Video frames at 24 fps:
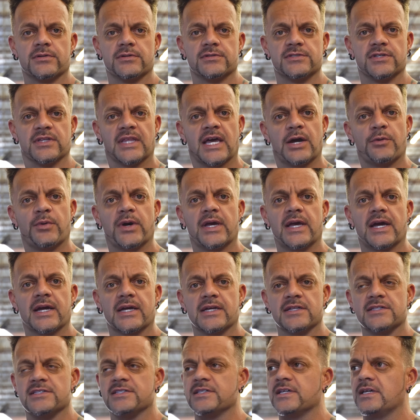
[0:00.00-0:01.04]
So that way I
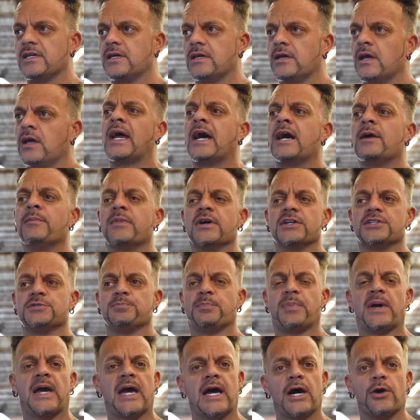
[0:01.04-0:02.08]
can see how much
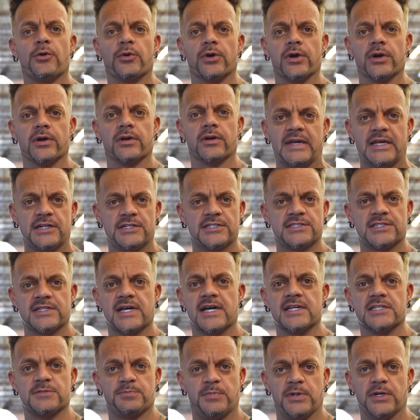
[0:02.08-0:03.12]
power each
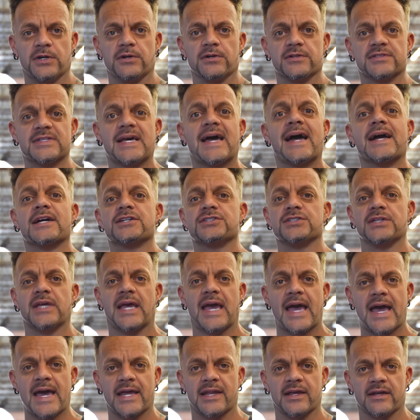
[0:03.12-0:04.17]
size pill is actually
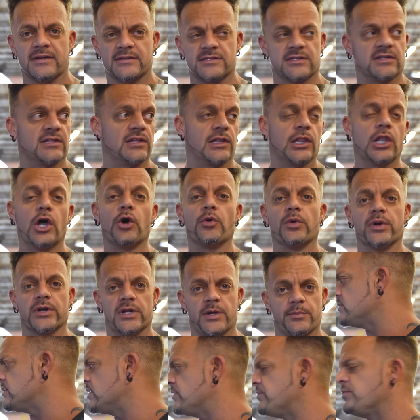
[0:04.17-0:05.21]
adding to the lower
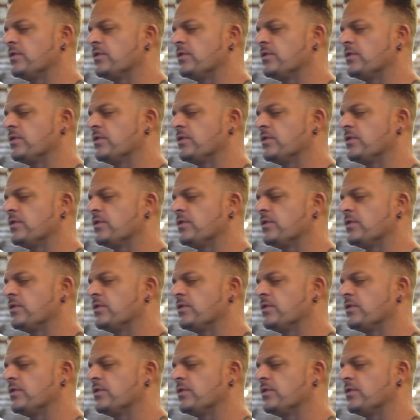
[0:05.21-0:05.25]
number.